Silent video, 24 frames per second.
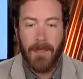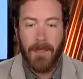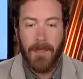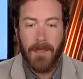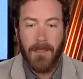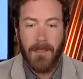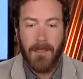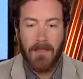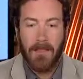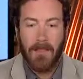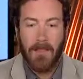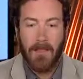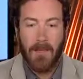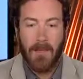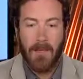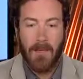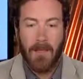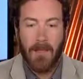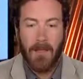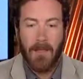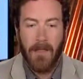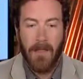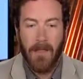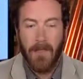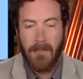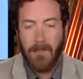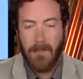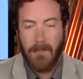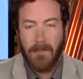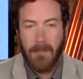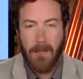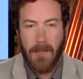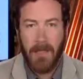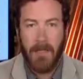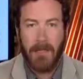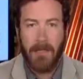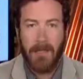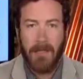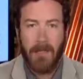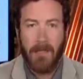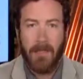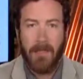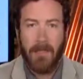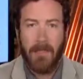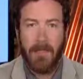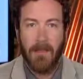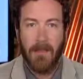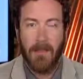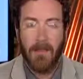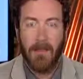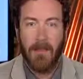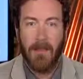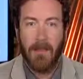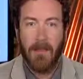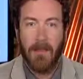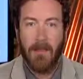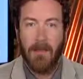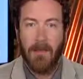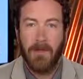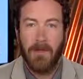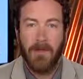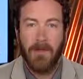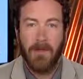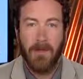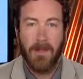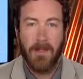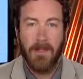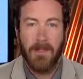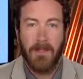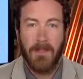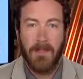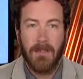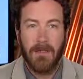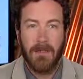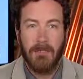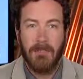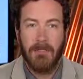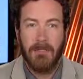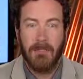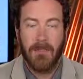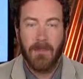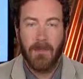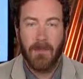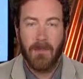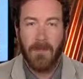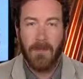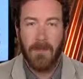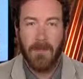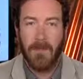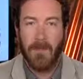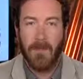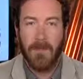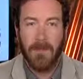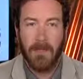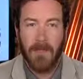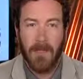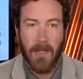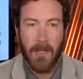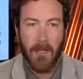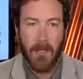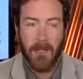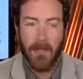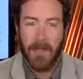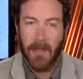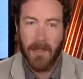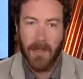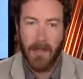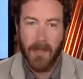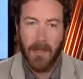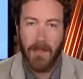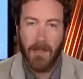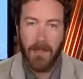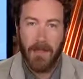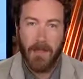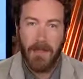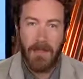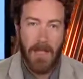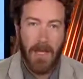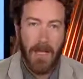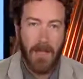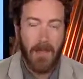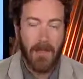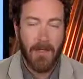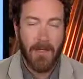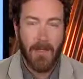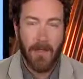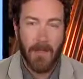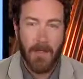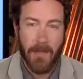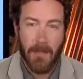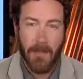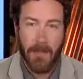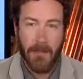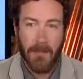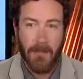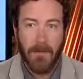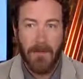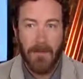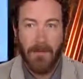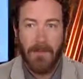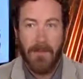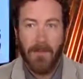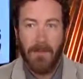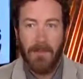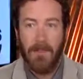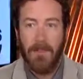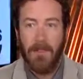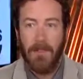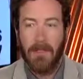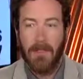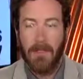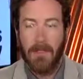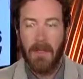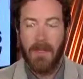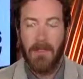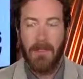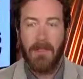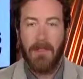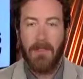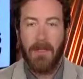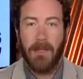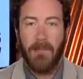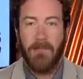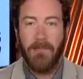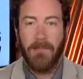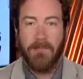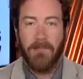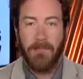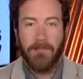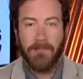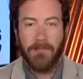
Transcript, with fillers: and so uh, yeah, it's based on on him and his friends and sort of the things that they were thinking and saying and doing uh, at that time